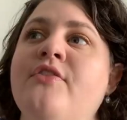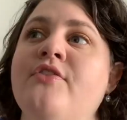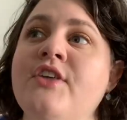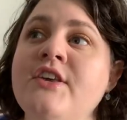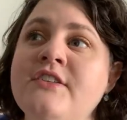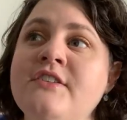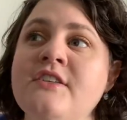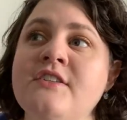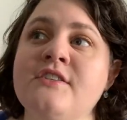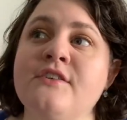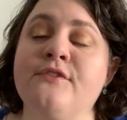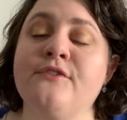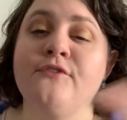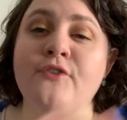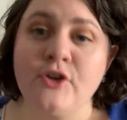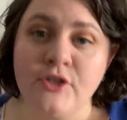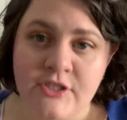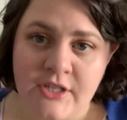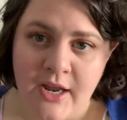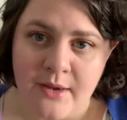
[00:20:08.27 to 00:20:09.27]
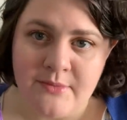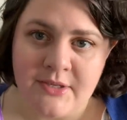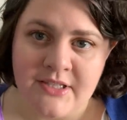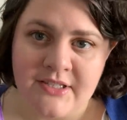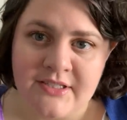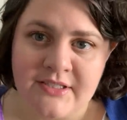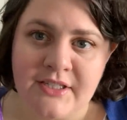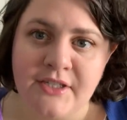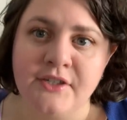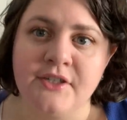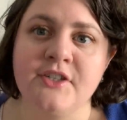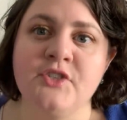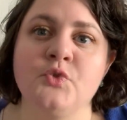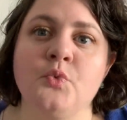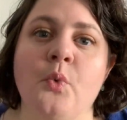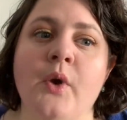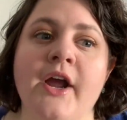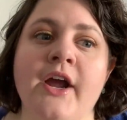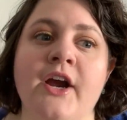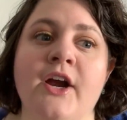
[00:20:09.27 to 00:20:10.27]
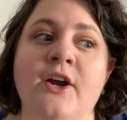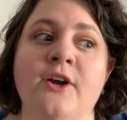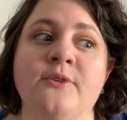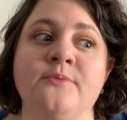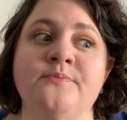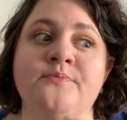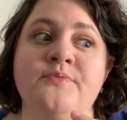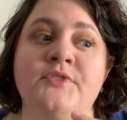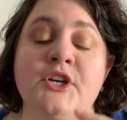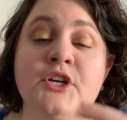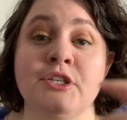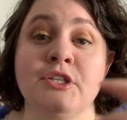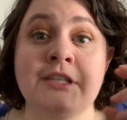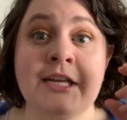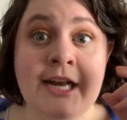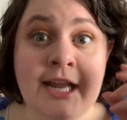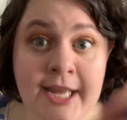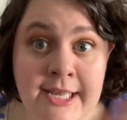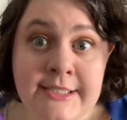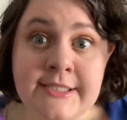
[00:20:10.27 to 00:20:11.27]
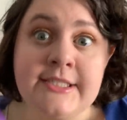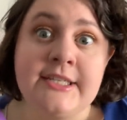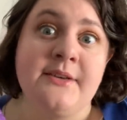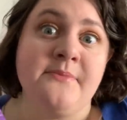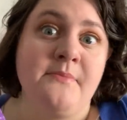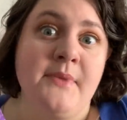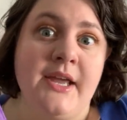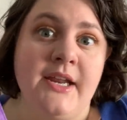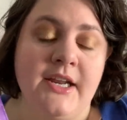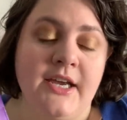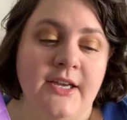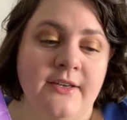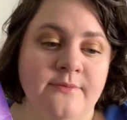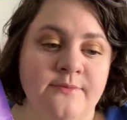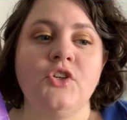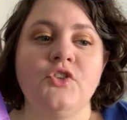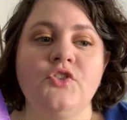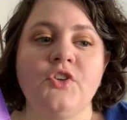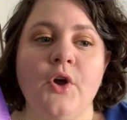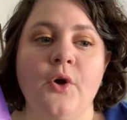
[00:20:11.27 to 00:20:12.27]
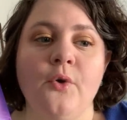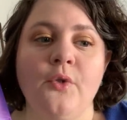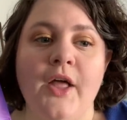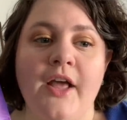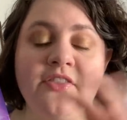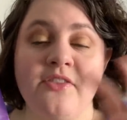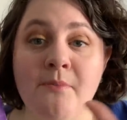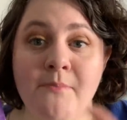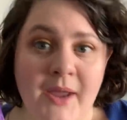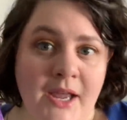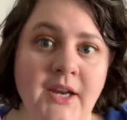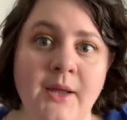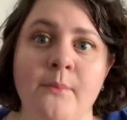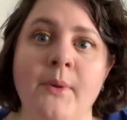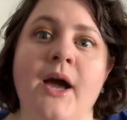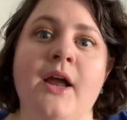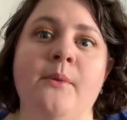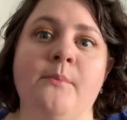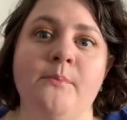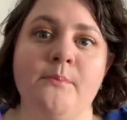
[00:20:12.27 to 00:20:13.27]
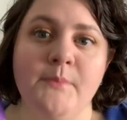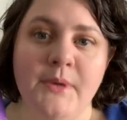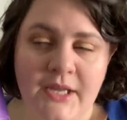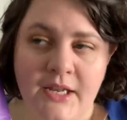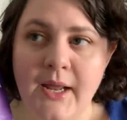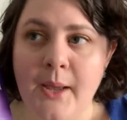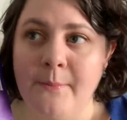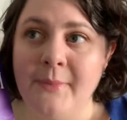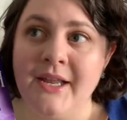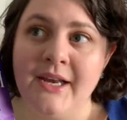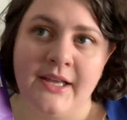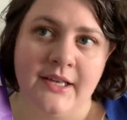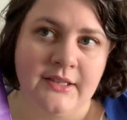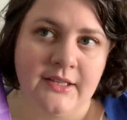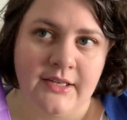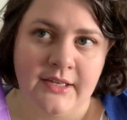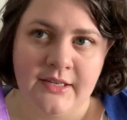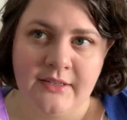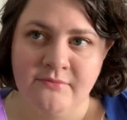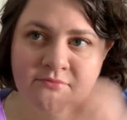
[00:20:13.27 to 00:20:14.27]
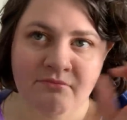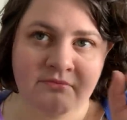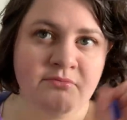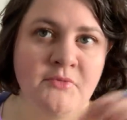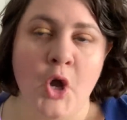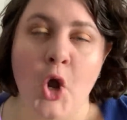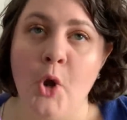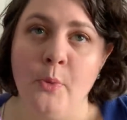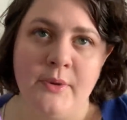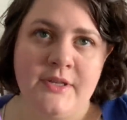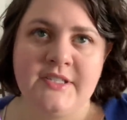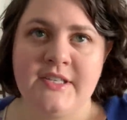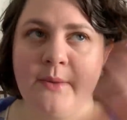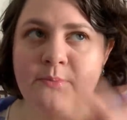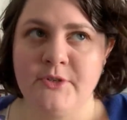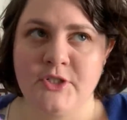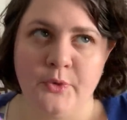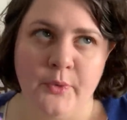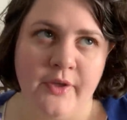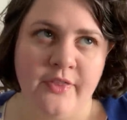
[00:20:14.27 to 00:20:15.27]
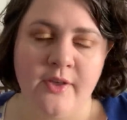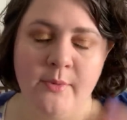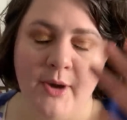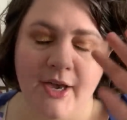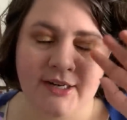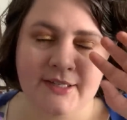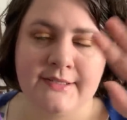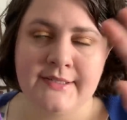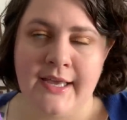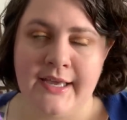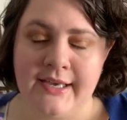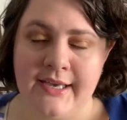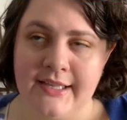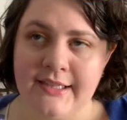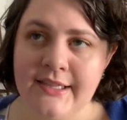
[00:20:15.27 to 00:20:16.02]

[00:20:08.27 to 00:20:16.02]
This is the first time in the series where there's an instant mating. So like the mating bond immediately opens up between them on a psychic